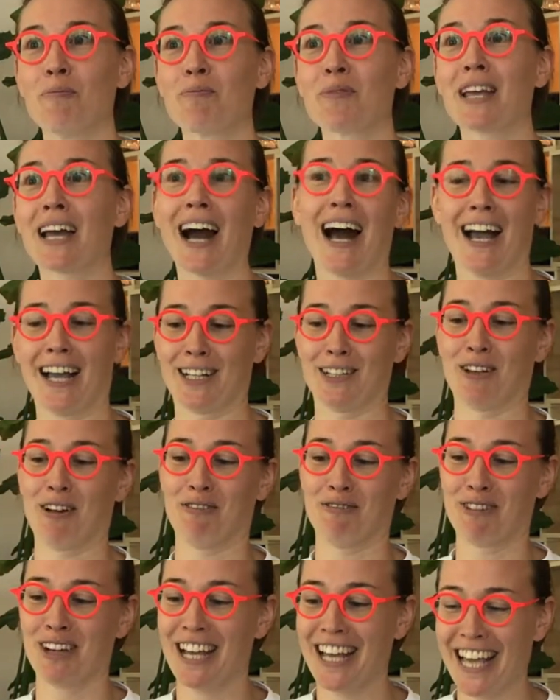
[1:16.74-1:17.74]
kind of.
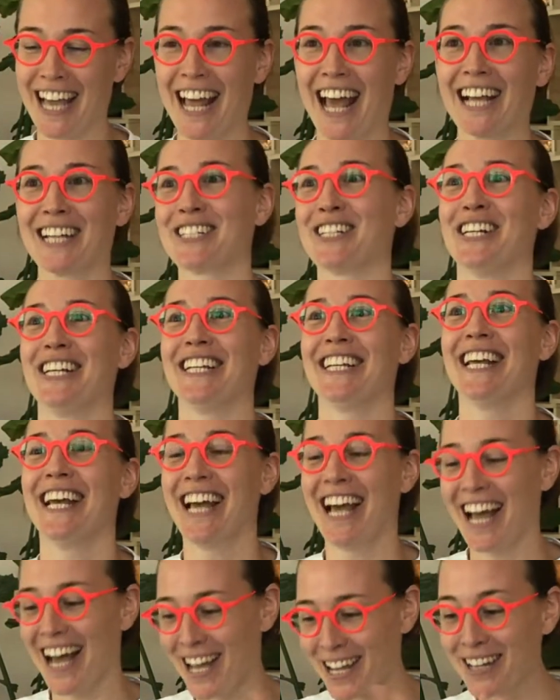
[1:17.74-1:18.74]
Actually,
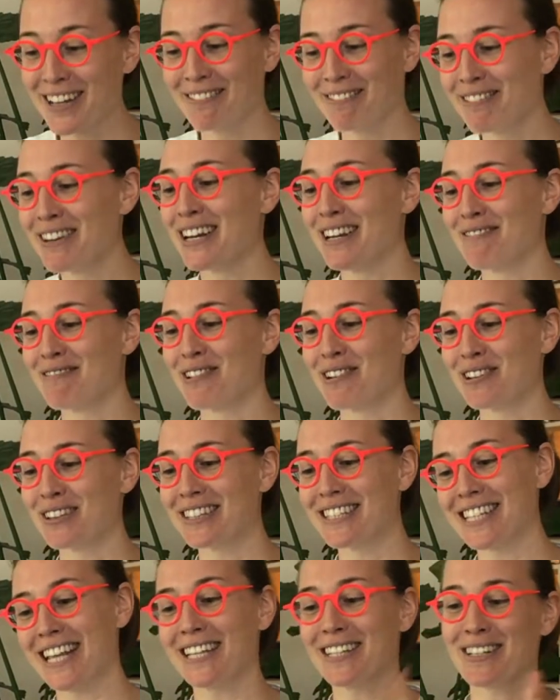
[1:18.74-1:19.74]
I really wrote,
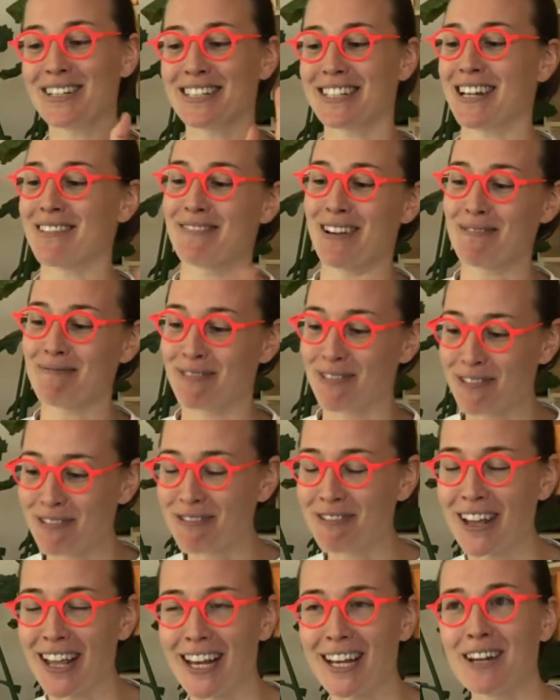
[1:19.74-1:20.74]
set yourself up for
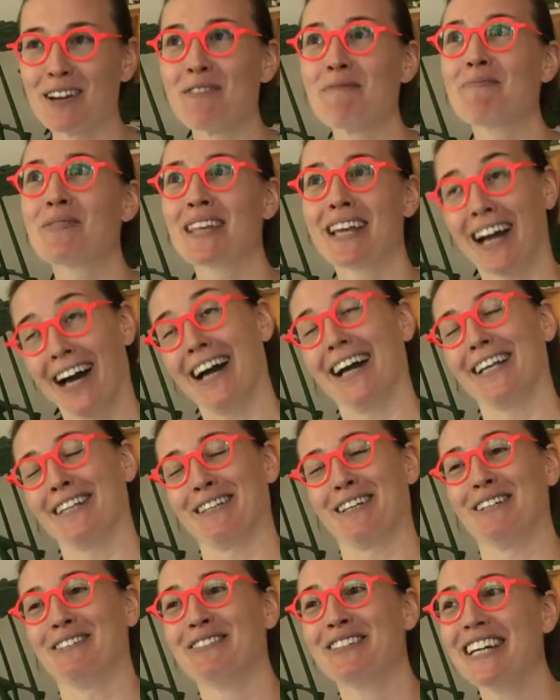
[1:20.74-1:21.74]
failure, kind
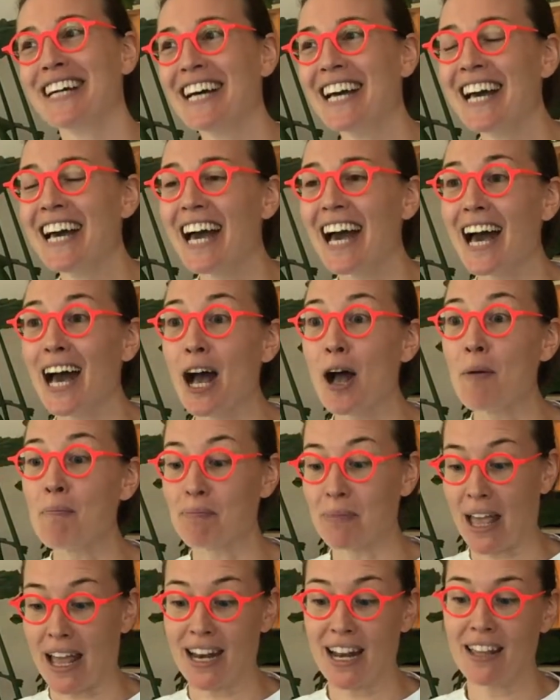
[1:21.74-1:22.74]
of.
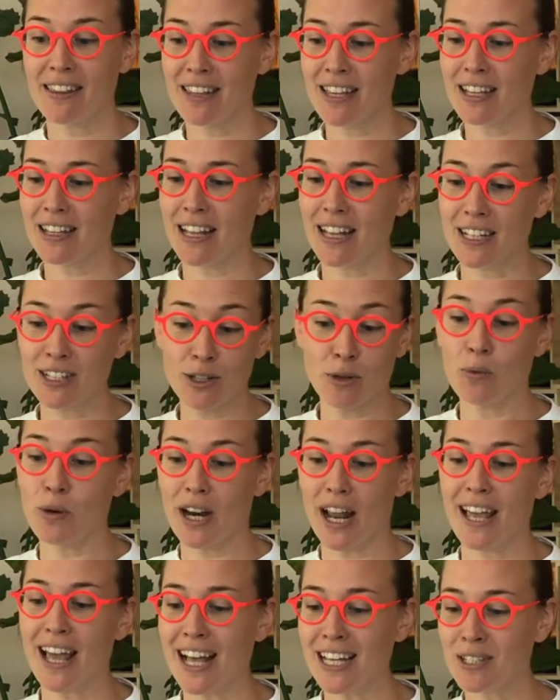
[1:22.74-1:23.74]
And I think, and so what I
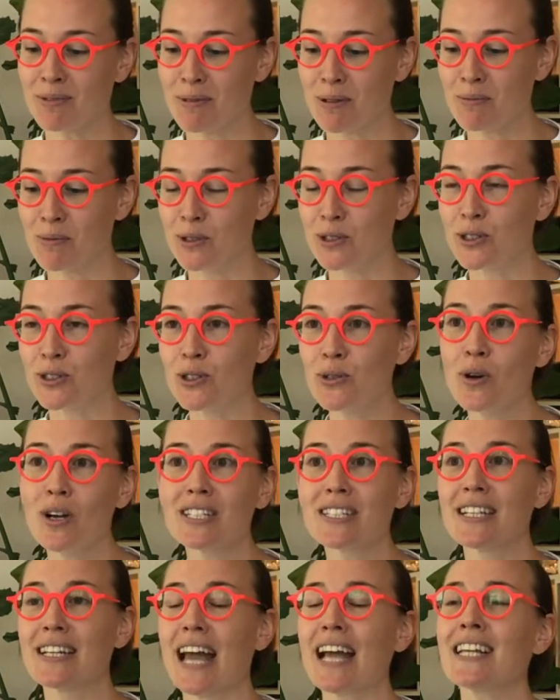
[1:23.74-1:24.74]
ask people to do as
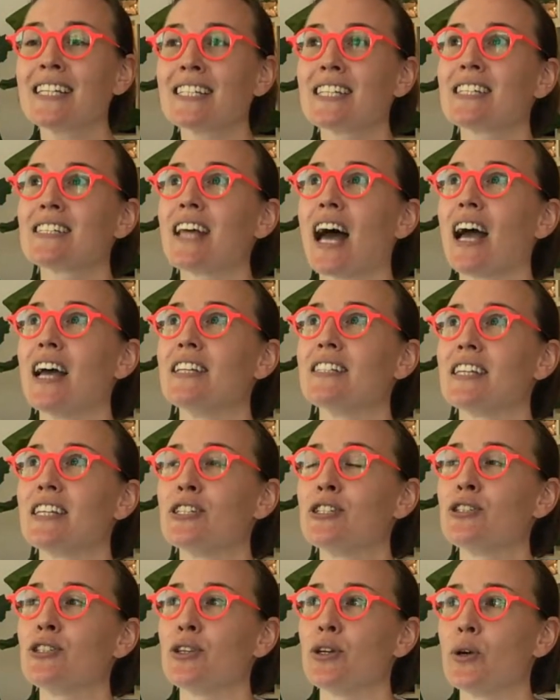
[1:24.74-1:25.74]
an exercise
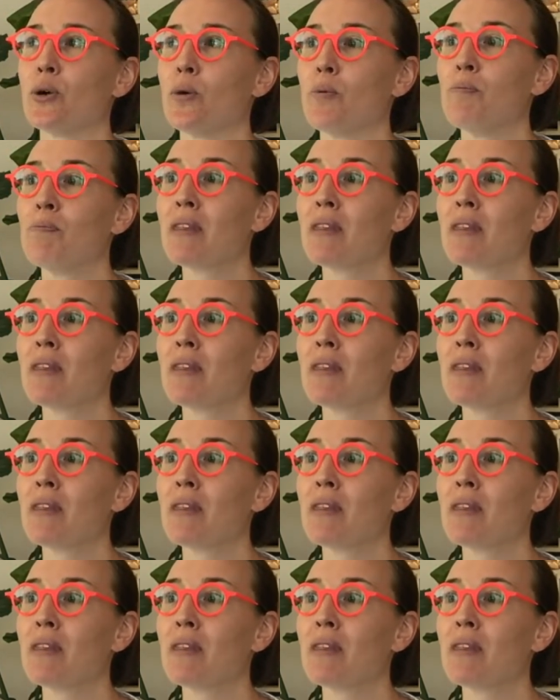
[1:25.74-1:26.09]
is to